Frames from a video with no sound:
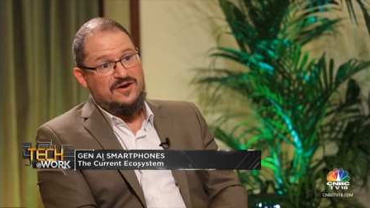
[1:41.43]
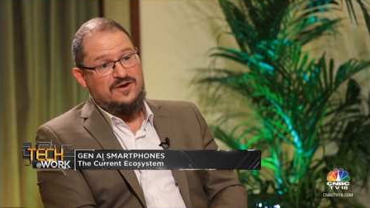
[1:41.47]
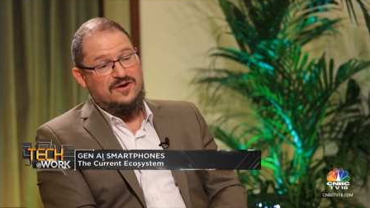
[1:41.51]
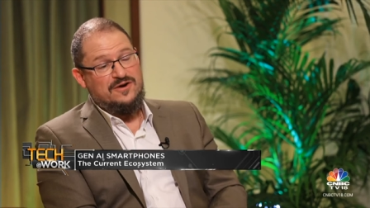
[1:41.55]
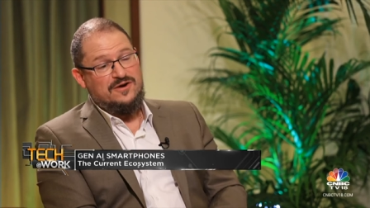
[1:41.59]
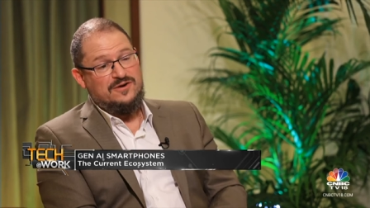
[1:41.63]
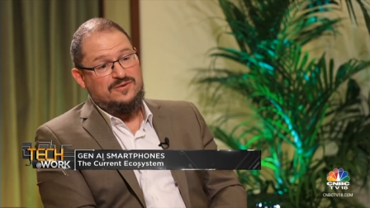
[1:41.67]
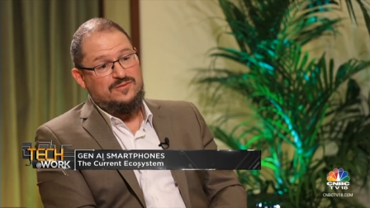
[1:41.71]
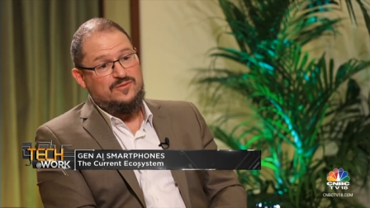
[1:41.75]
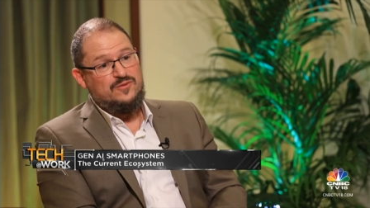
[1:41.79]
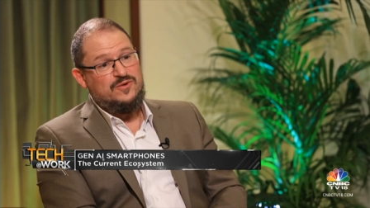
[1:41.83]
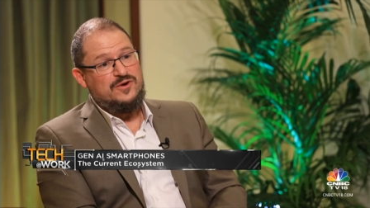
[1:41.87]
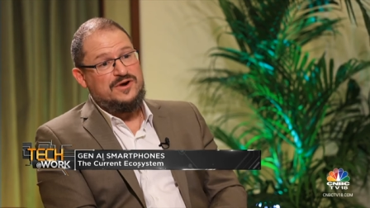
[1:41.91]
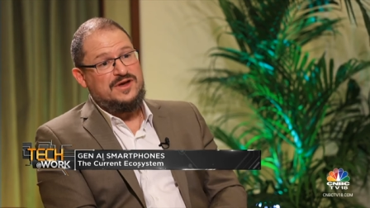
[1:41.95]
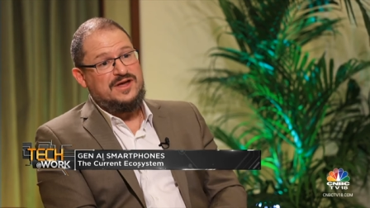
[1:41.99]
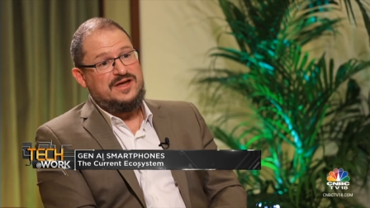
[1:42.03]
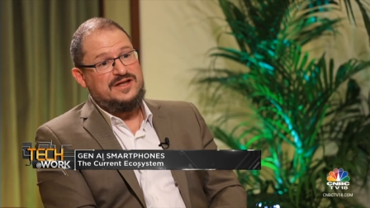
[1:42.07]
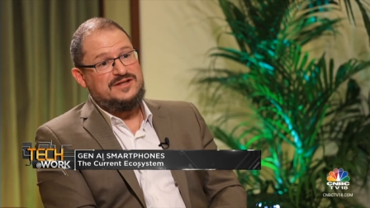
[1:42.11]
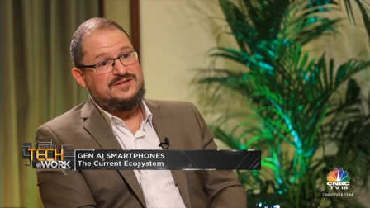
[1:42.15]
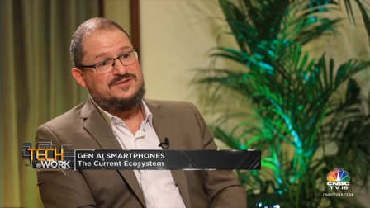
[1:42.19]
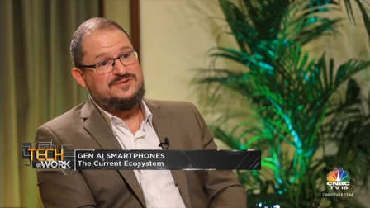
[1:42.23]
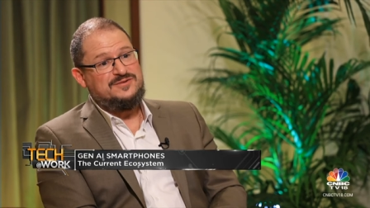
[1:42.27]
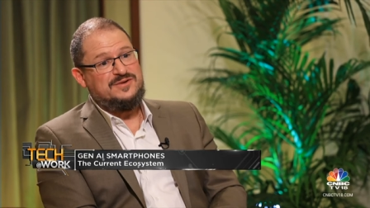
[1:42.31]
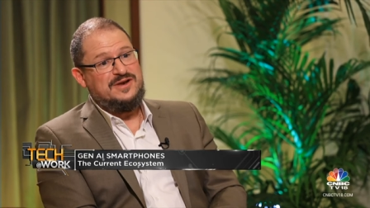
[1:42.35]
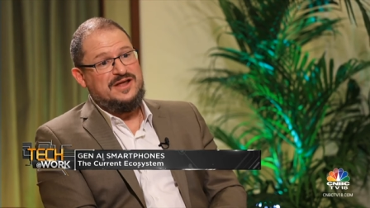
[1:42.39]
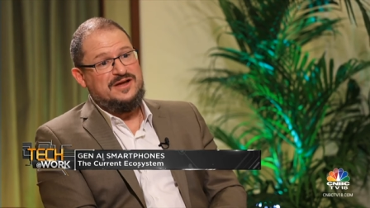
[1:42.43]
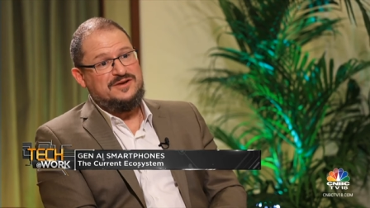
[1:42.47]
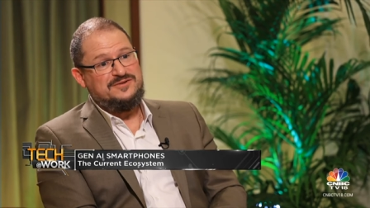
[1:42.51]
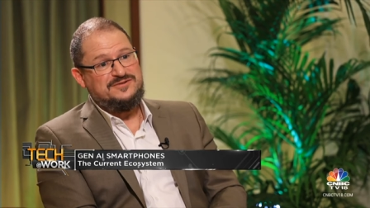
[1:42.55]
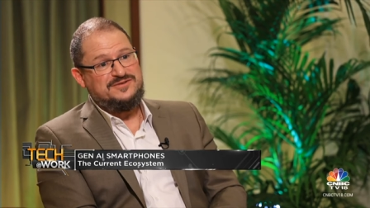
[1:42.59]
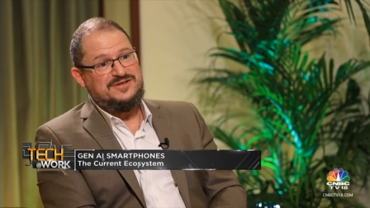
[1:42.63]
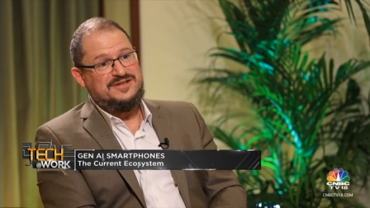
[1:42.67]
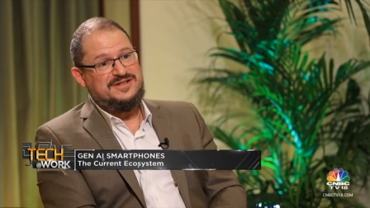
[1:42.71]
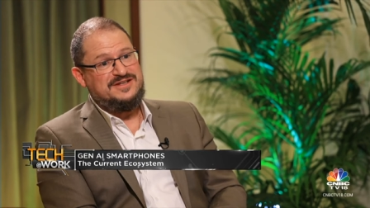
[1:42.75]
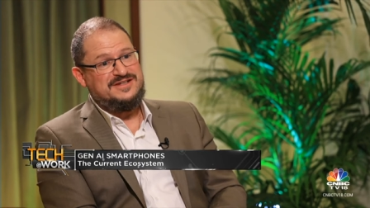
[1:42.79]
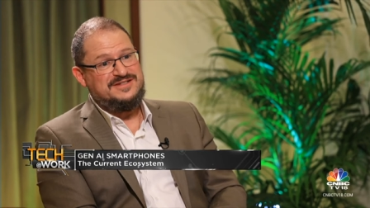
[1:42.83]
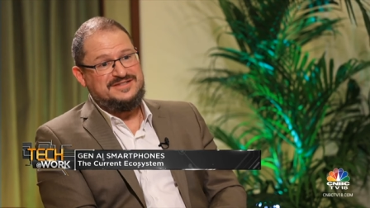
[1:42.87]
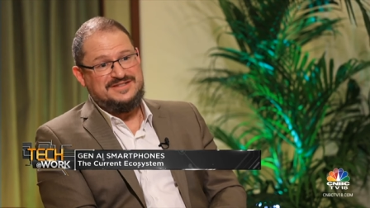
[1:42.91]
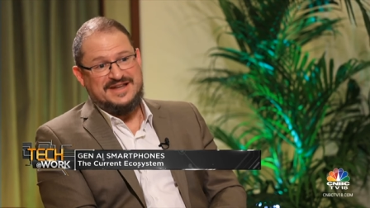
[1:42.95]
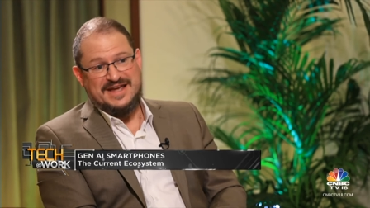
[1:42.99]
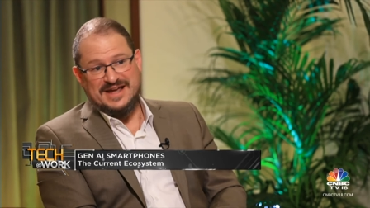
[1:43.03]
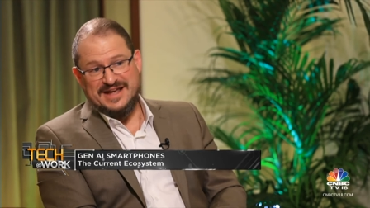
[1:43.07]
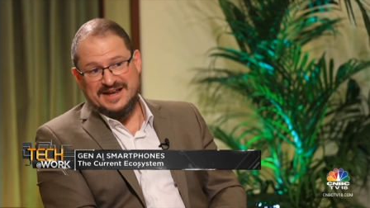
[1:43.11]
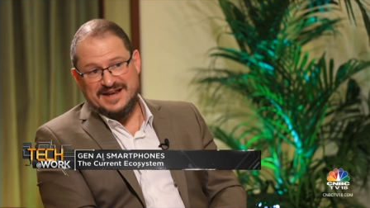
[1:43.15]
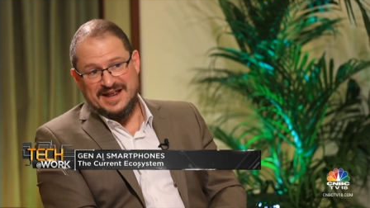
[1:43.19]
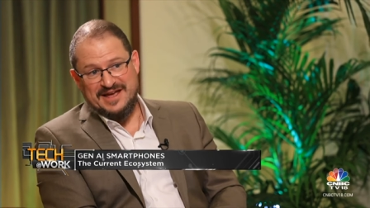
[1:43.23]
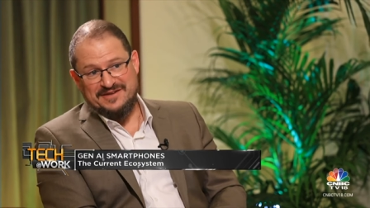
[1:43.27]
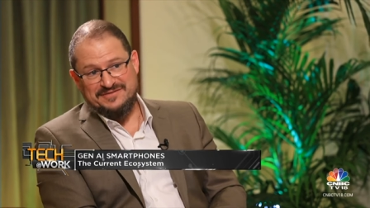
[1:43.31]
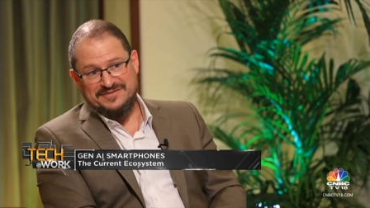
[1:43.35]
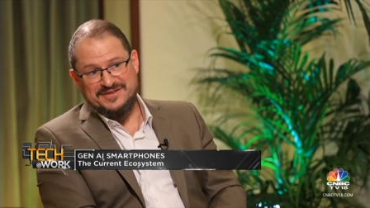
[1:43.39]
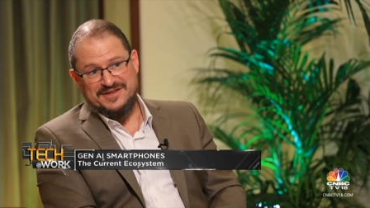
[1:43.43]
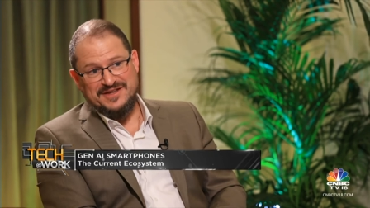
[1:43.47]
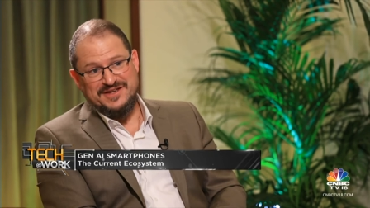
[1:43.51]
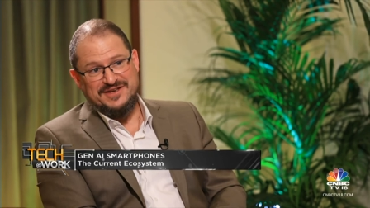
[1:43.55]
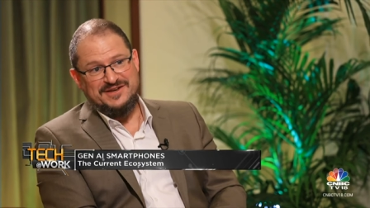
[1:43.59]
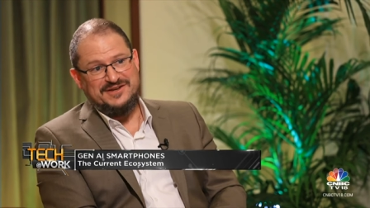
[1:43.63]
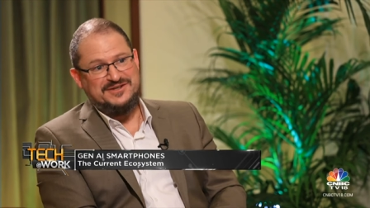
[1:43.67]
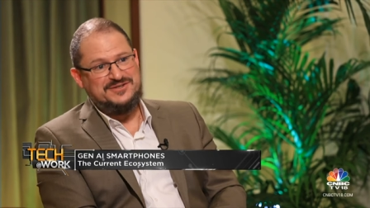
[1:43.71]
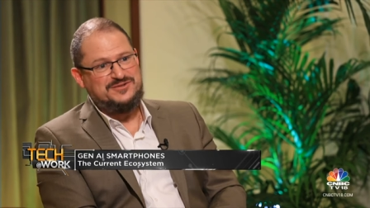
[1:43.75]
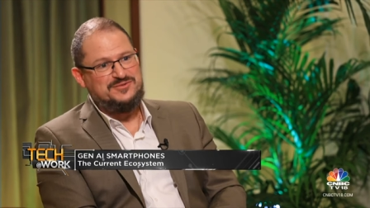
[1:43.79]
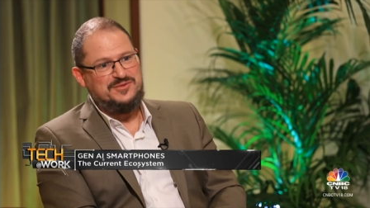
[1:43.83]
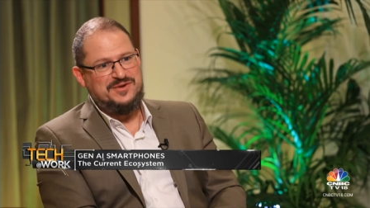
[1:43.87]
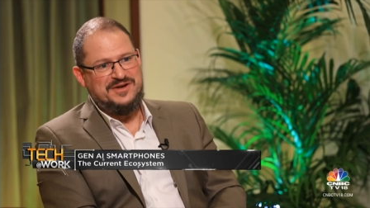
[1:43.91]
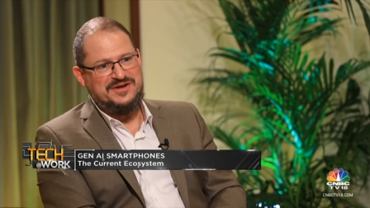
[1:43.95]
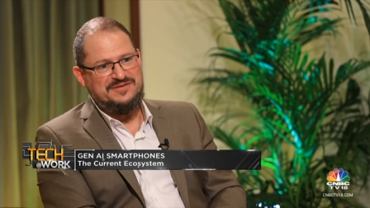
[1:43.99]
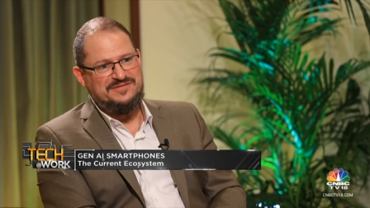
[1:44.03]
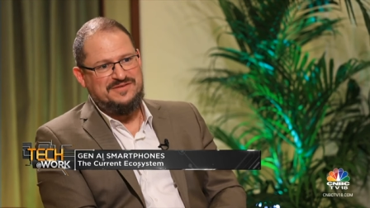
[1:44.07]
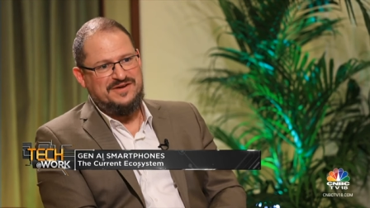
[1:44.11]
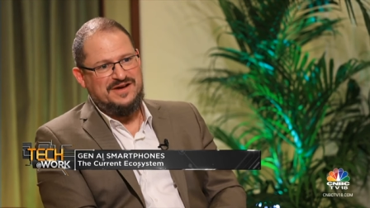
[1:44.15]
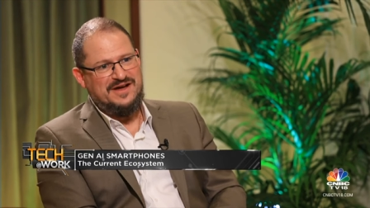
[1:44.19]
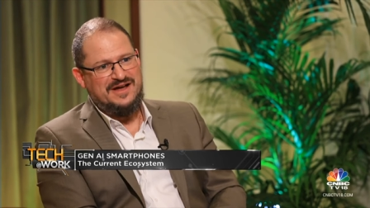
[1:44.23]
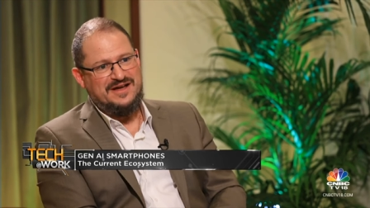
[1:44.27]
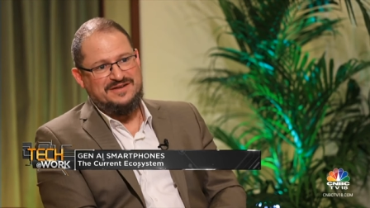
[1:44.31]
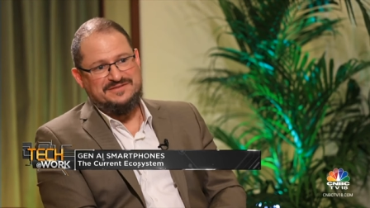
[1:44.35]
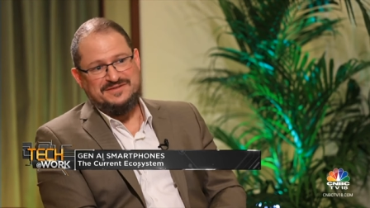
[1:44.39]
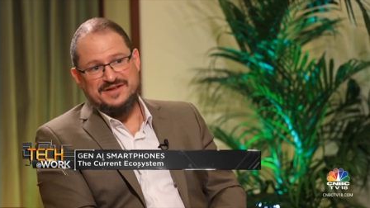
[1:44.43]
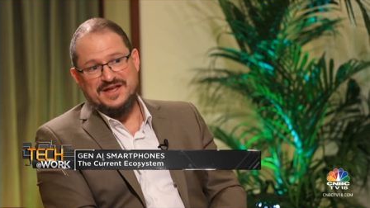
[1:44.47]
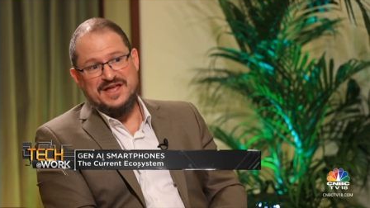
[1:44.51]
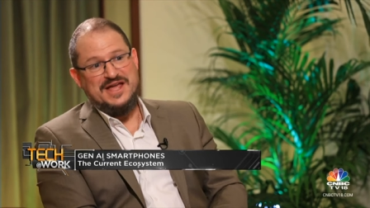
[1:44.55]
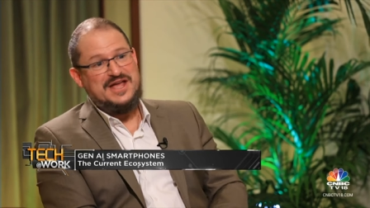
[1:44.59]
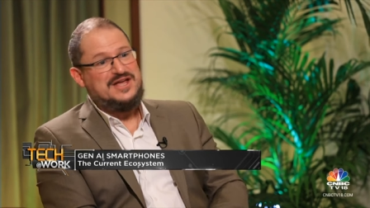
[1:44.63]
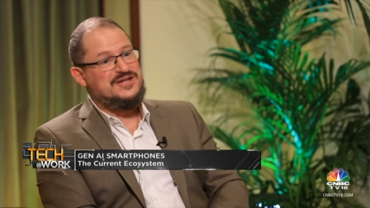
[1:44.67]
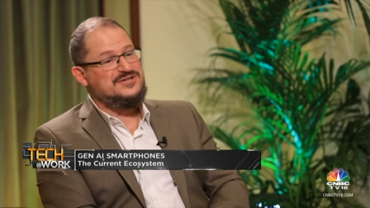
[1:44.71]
are working to launch in the second half of the year in twenty-five